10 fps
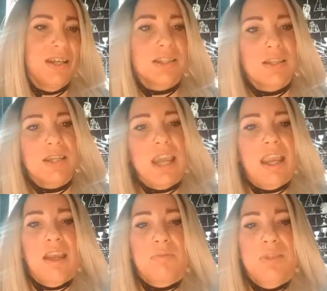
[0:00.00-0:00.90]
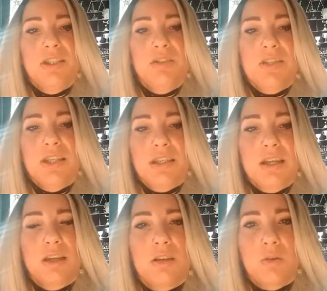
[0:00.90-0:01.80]
This one I have been using
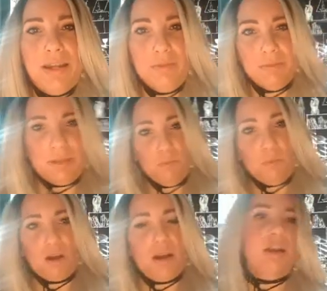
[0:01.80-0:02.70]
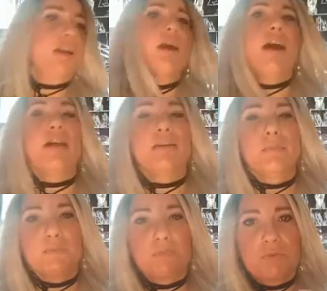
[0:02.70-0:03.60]
quite a bit more
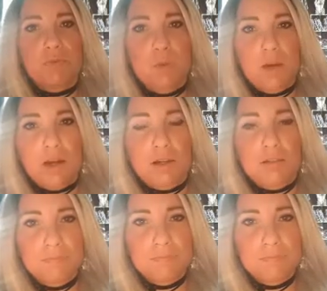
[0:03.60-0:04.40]
for